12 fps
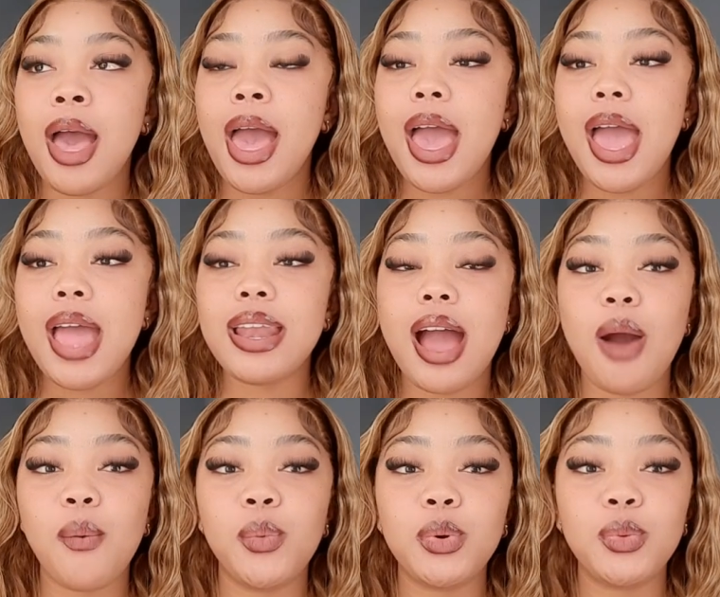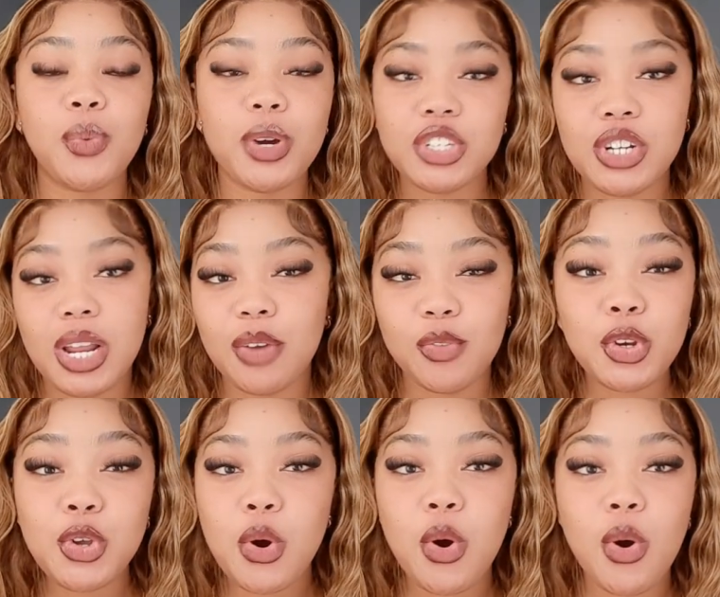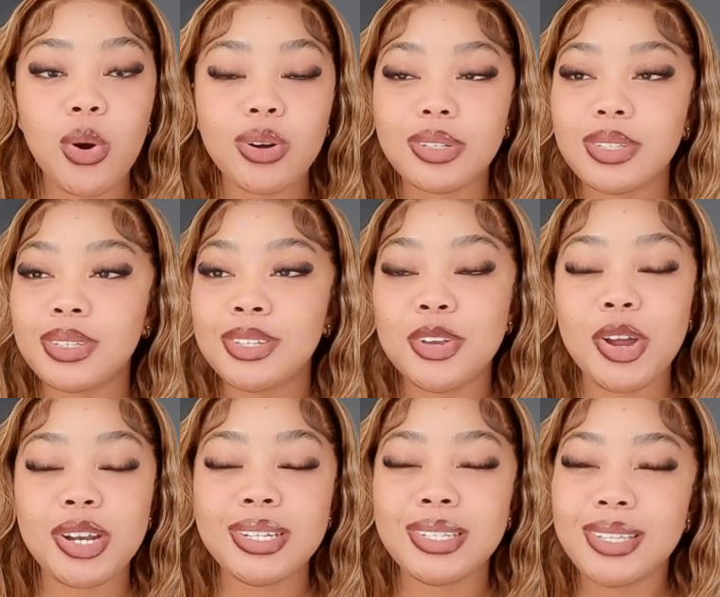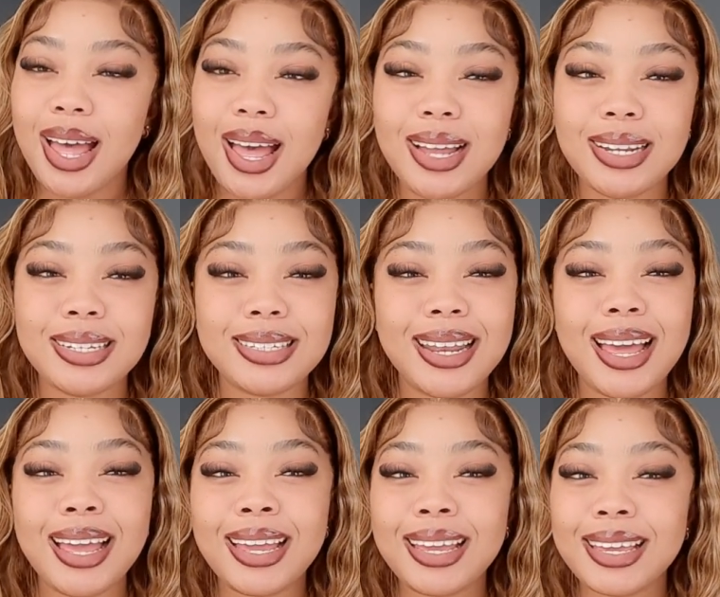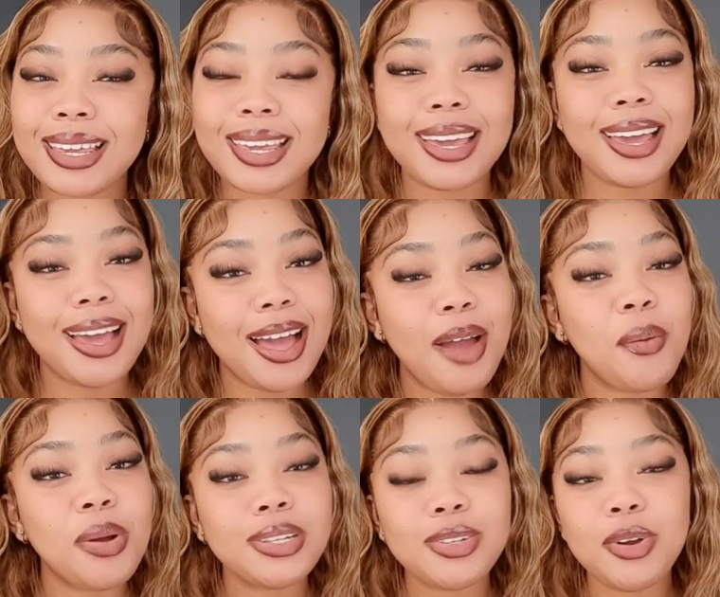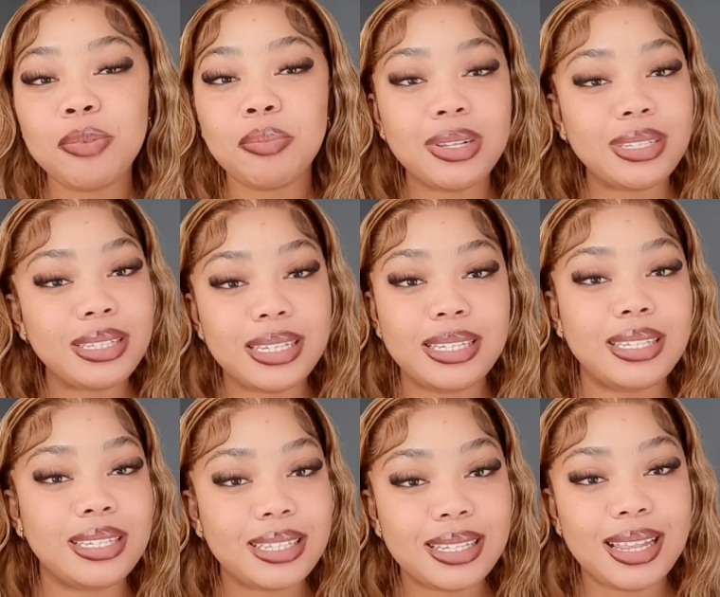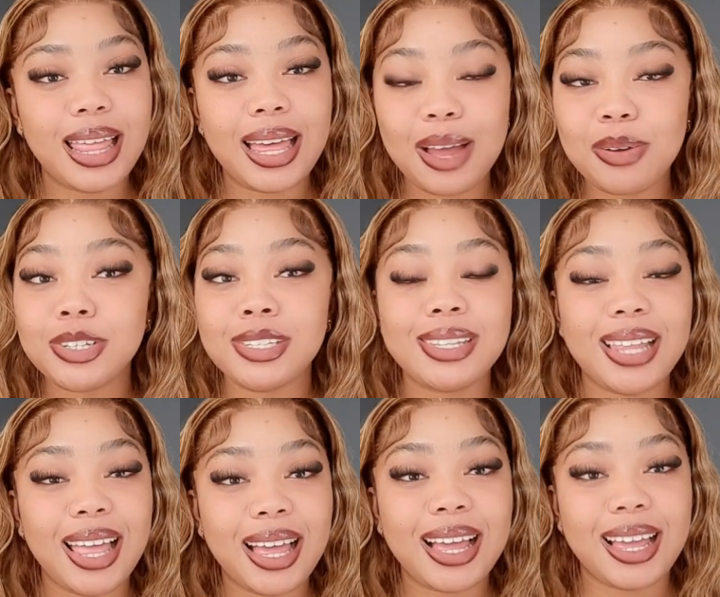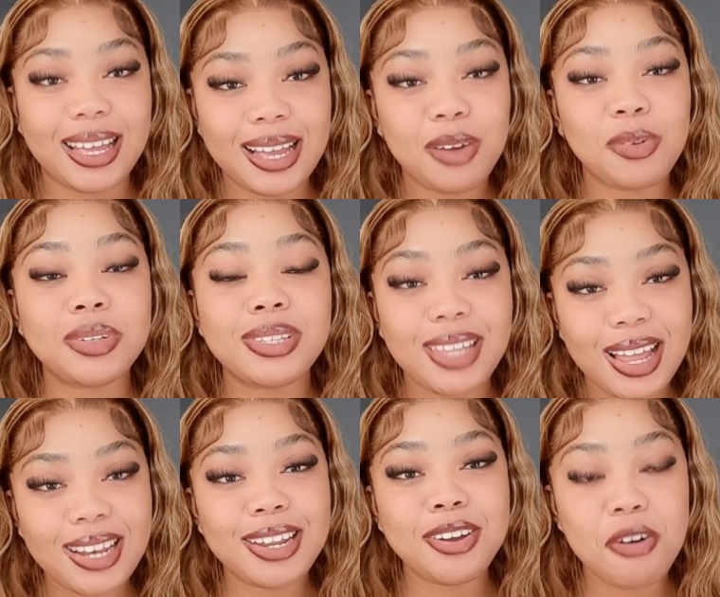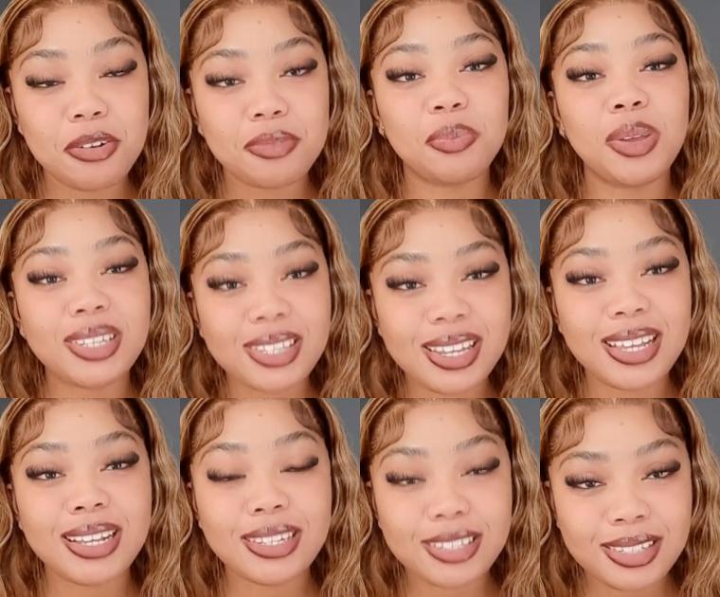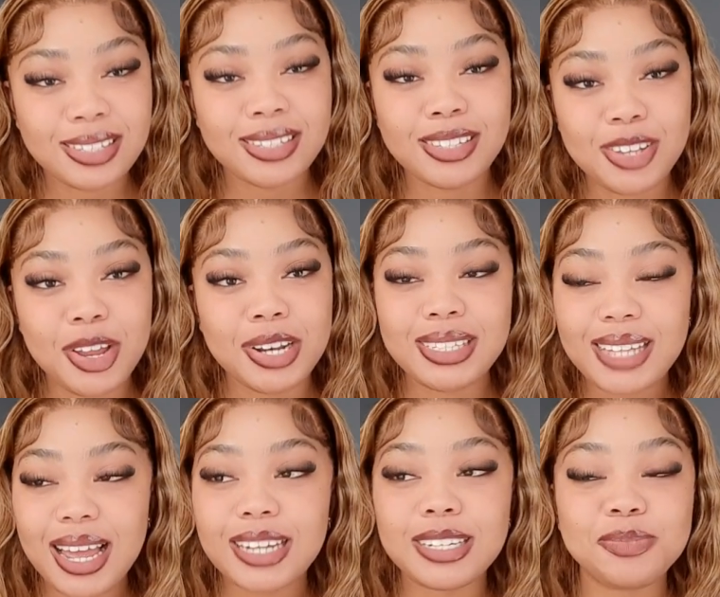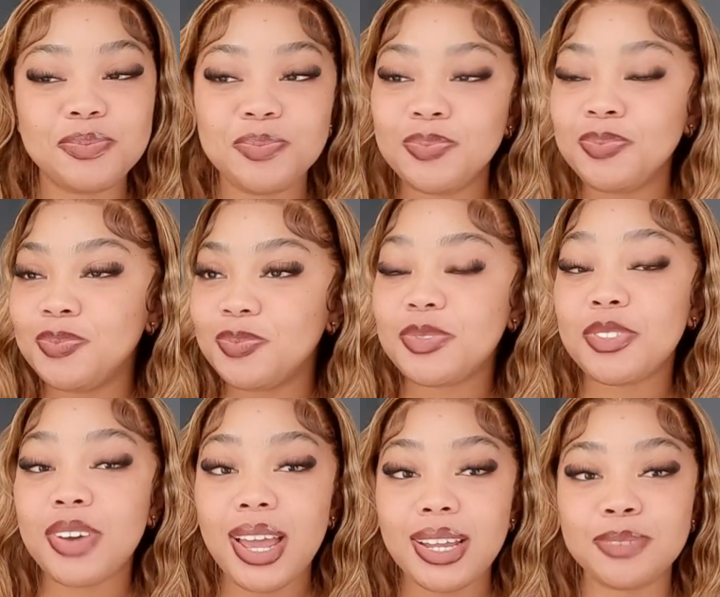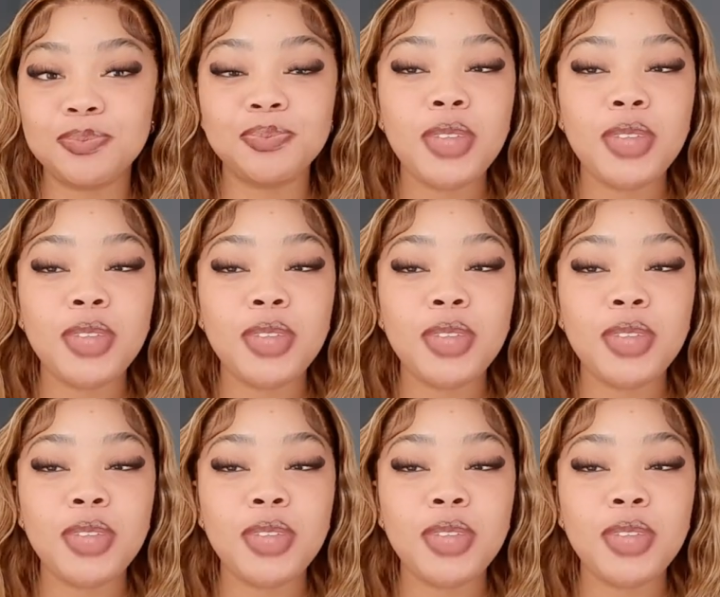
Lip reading: And I would watch like videos, you understand? Like I was on business, like I was standing on business, you understand? Fine.